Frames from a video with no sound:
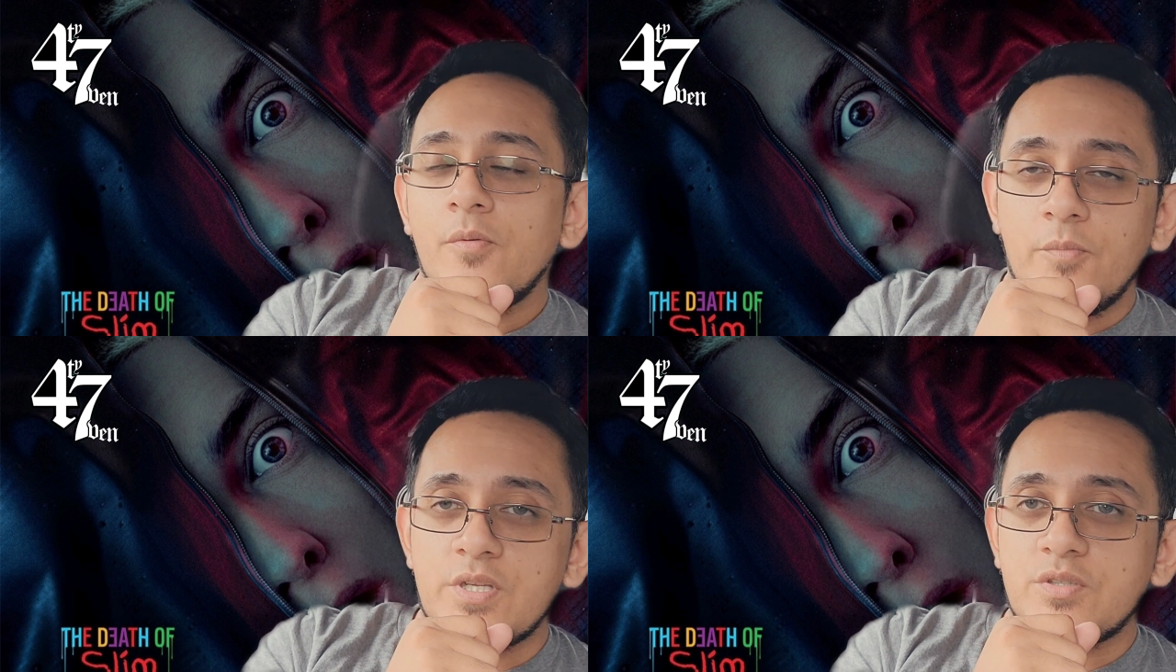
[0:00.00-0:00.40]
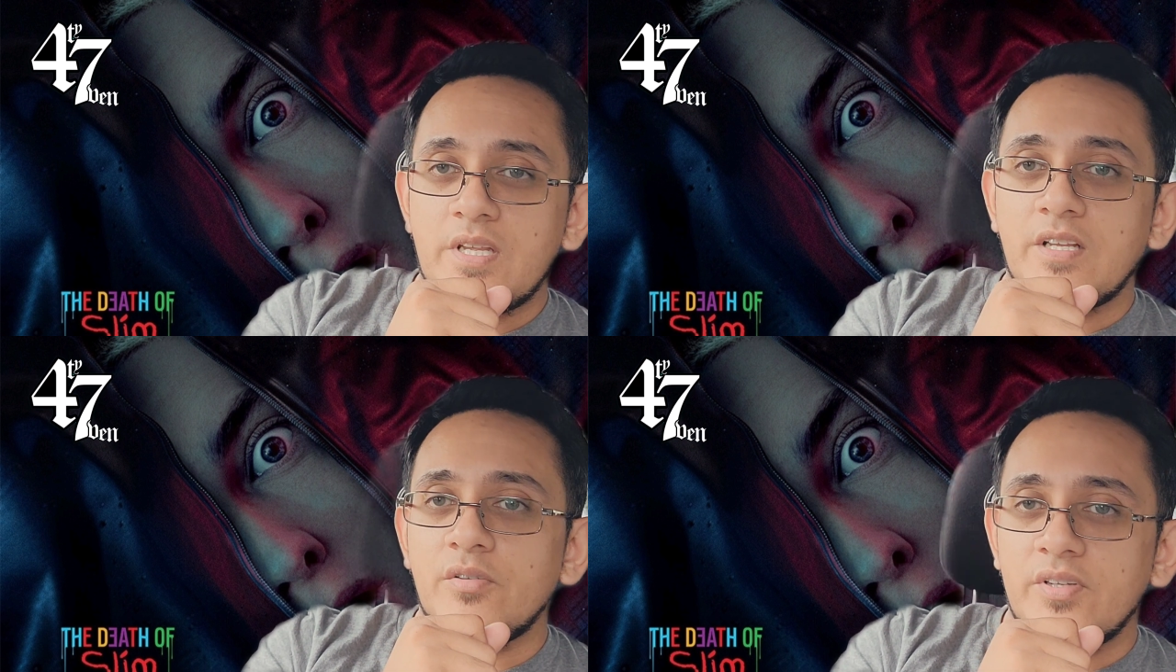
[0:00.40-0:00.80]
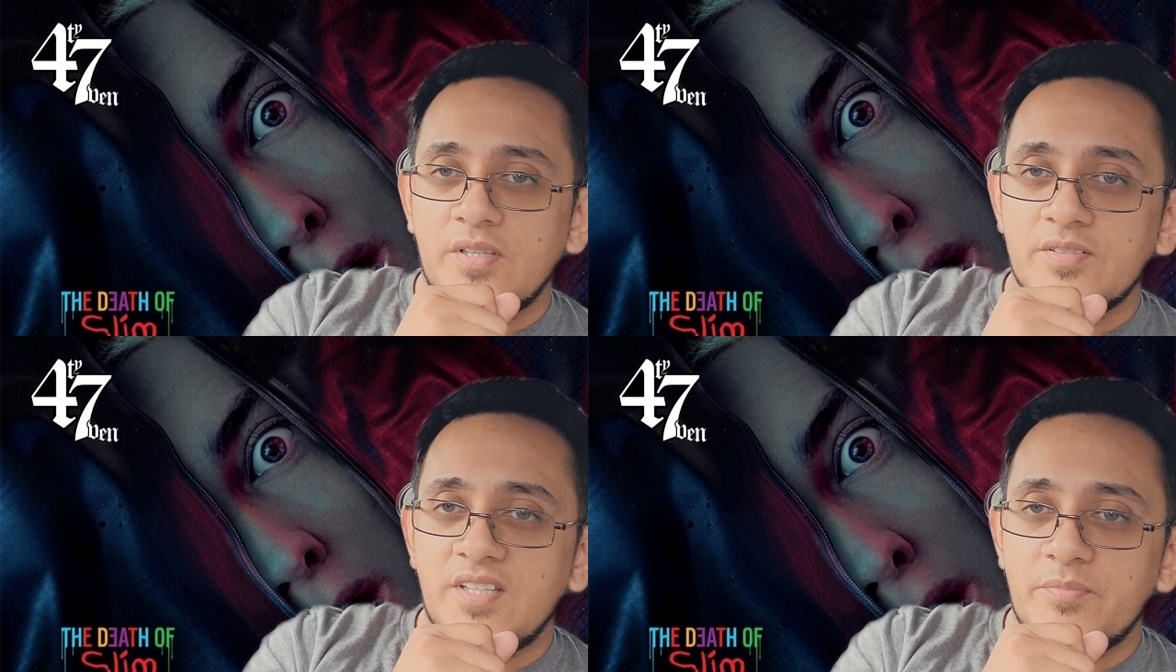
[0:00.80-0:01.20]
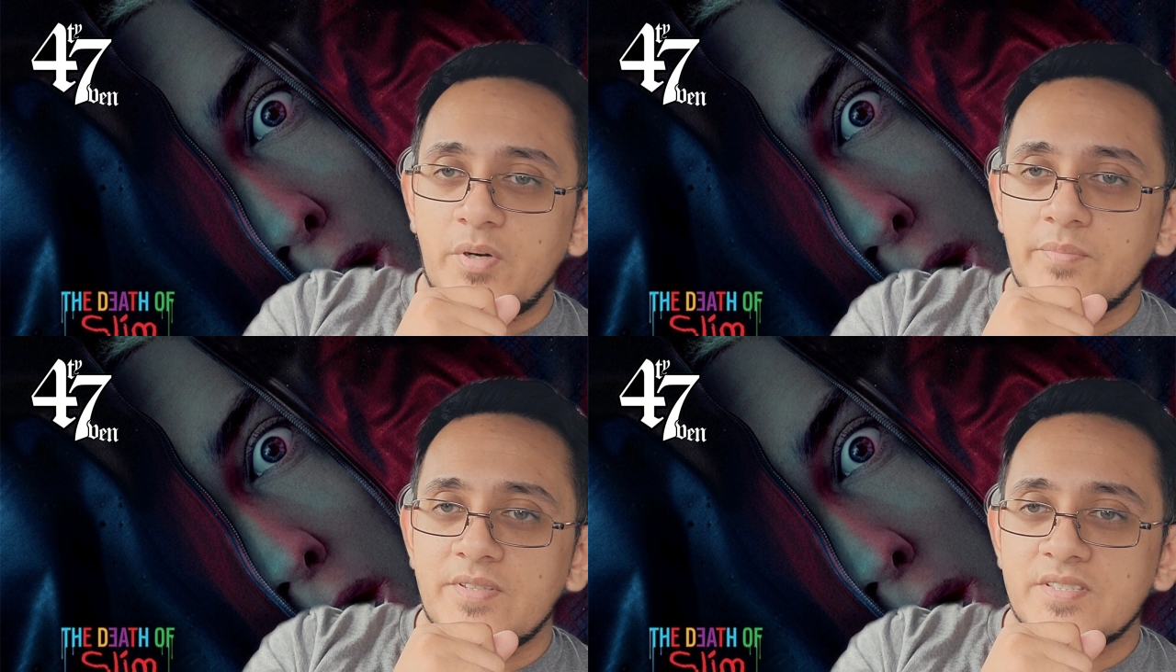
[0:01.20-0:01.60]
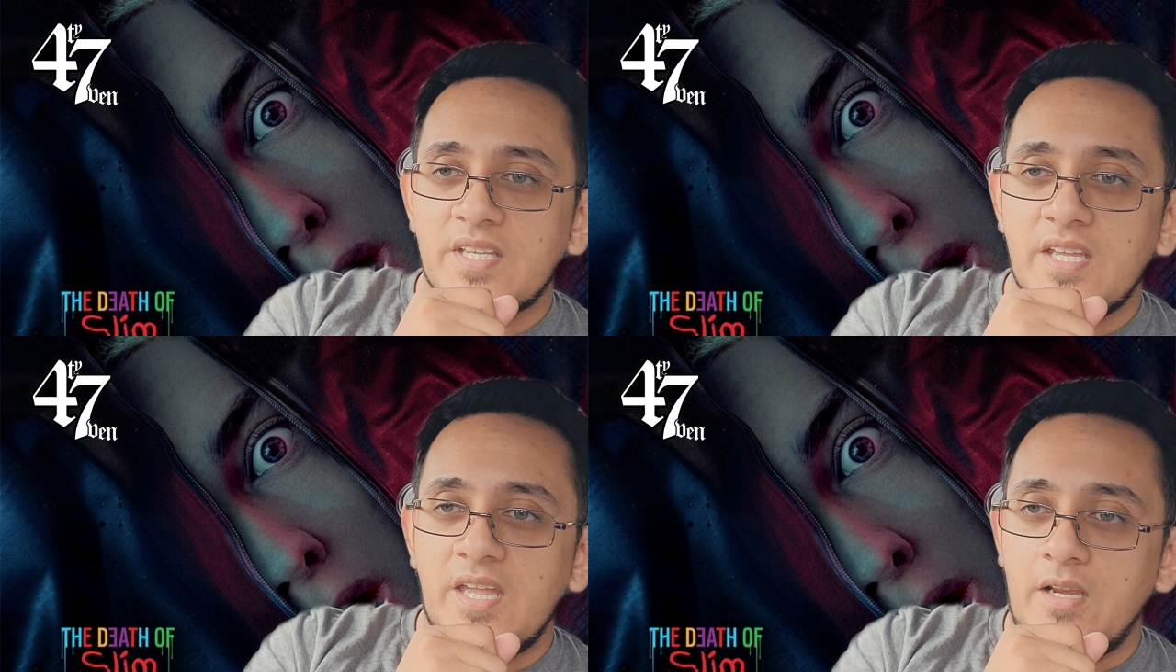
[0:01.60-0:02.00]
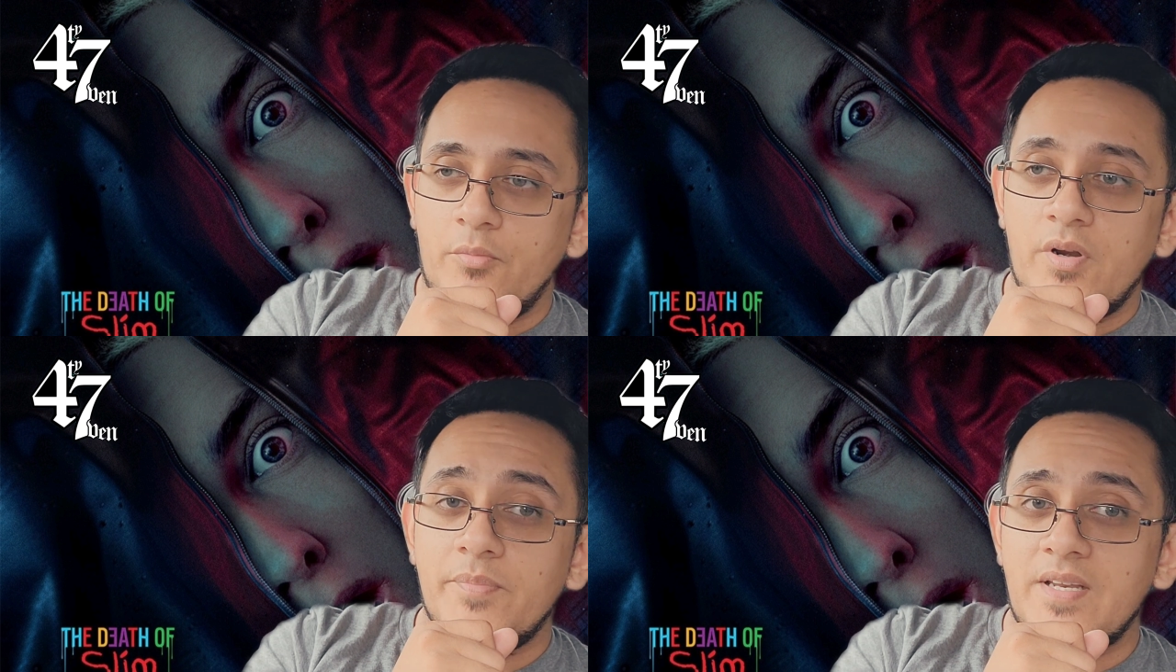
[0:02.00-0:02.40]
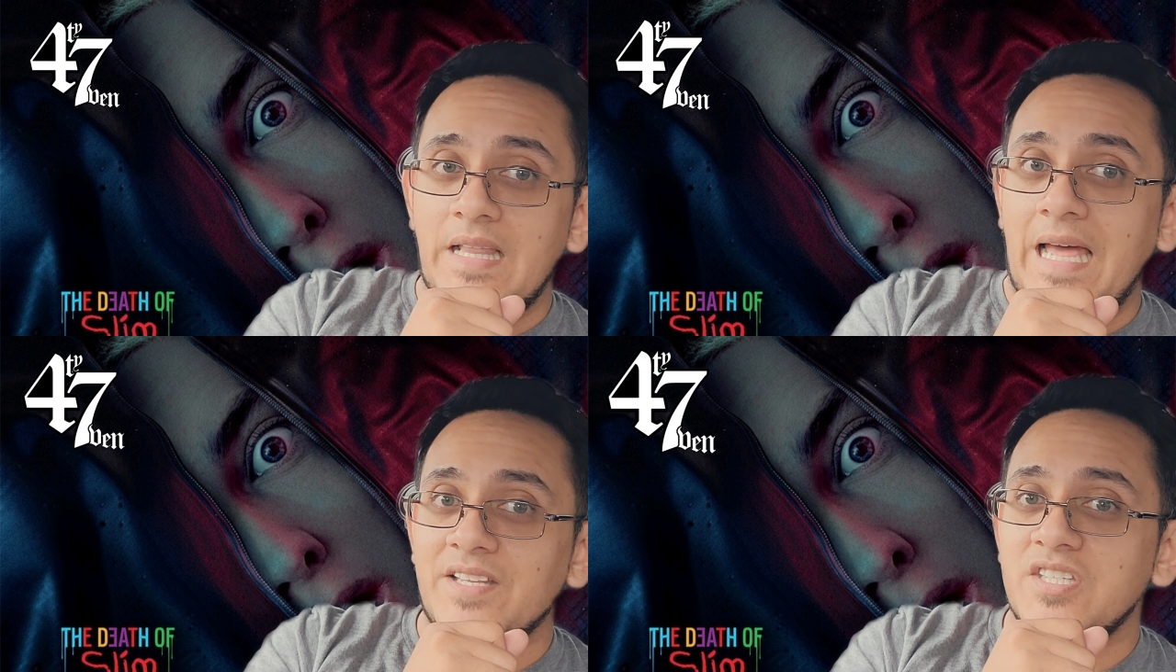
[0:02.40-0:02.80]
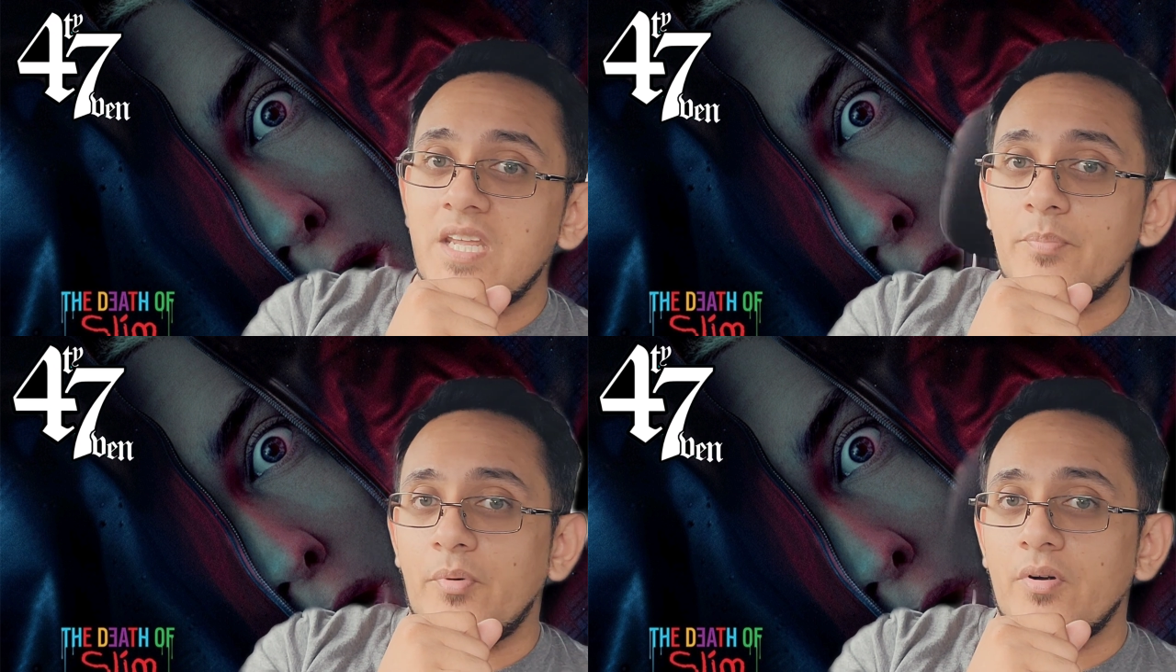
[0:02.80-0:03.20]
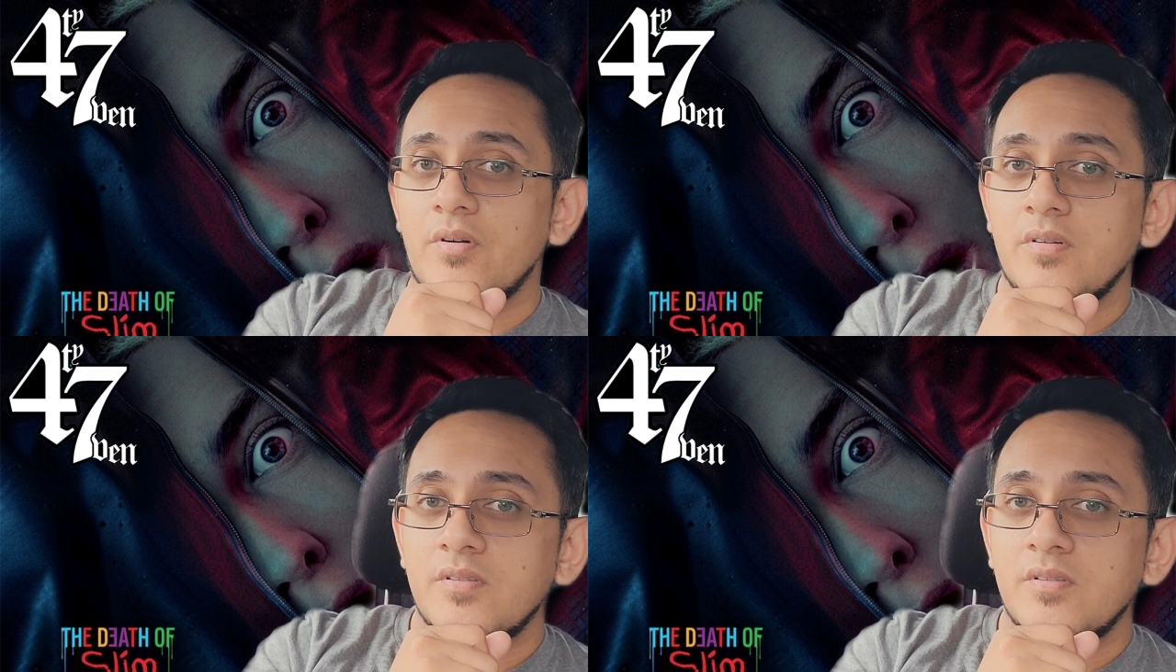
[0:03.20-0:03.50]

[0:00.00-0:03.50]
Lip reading: which included the Steve Berman skit, and it would have been a lot cheaper.